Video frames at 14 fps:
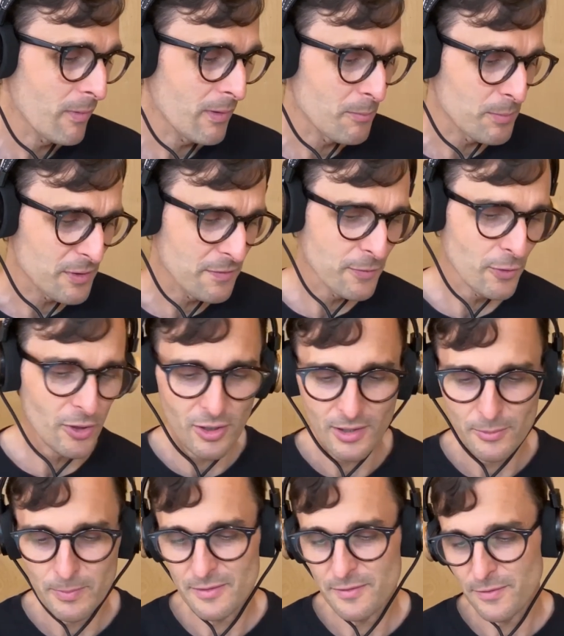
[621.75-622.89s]
Before
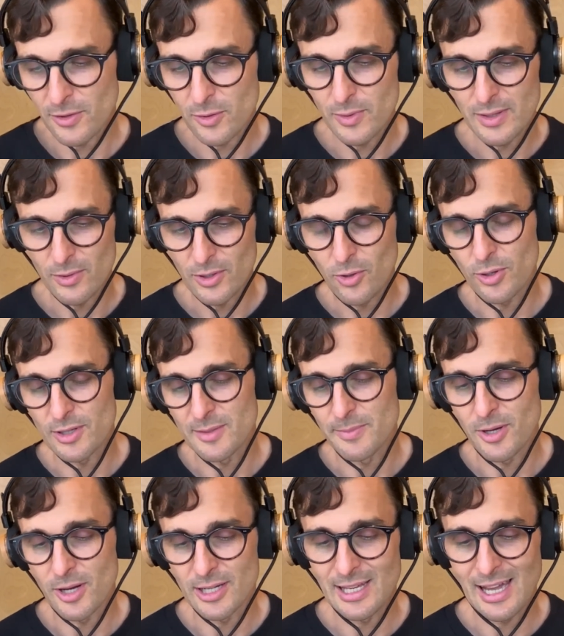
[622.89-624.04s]
we recorded the
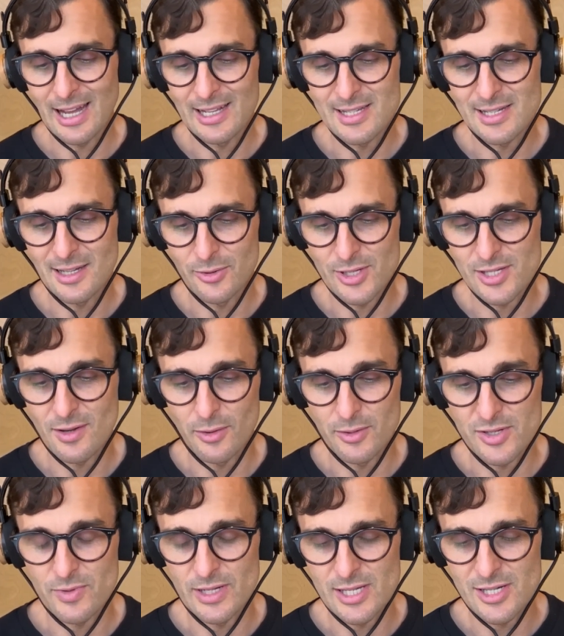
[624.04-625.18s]
podcast and I
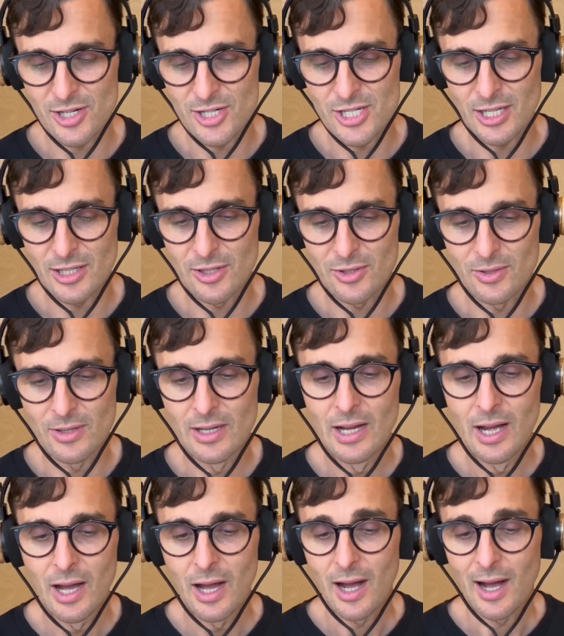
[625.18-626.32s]
was researching you,
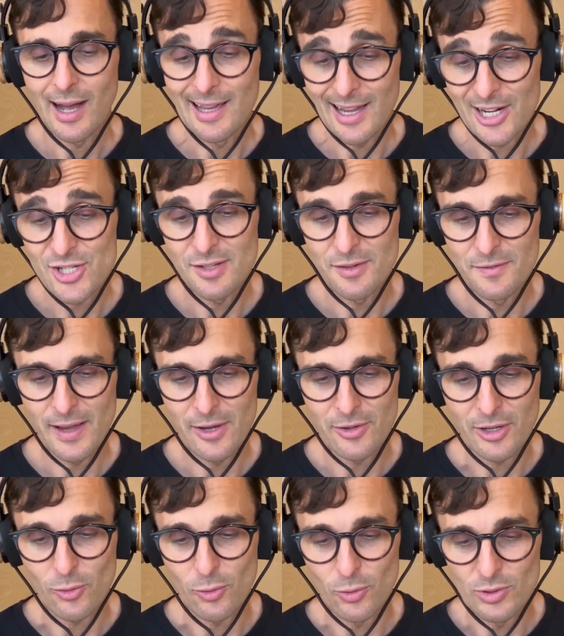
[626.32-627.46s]
I actually found
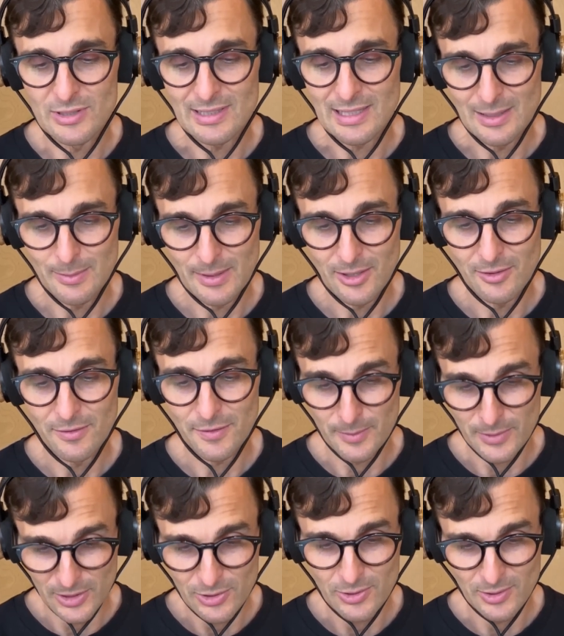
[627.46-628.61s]
an old email from
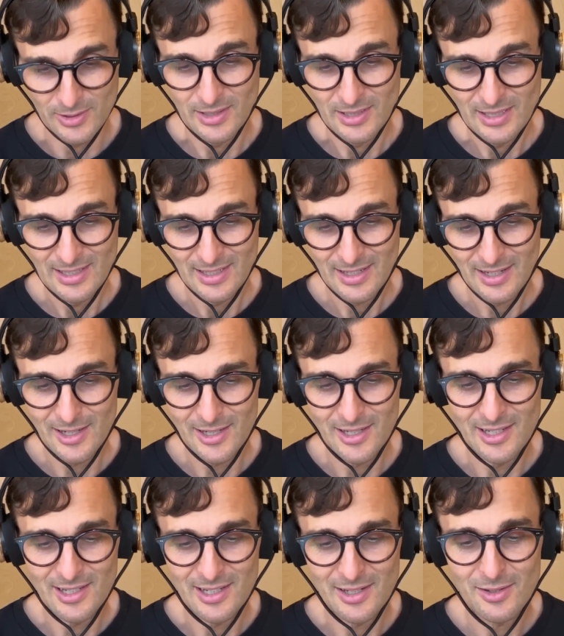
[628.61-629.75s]
you
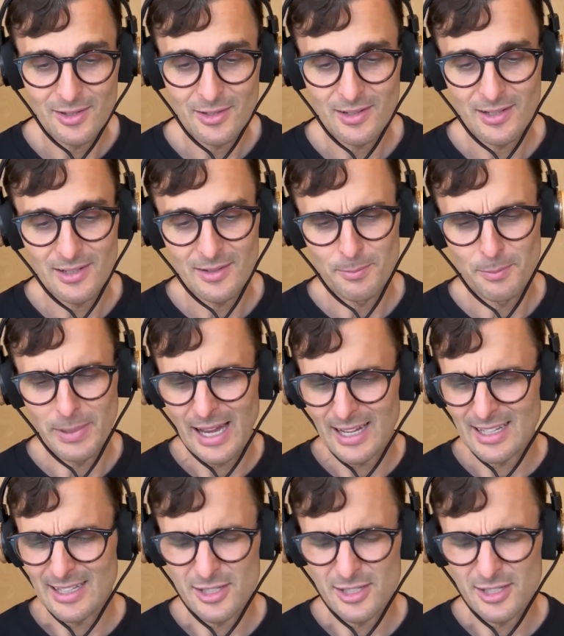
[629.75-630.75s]
back in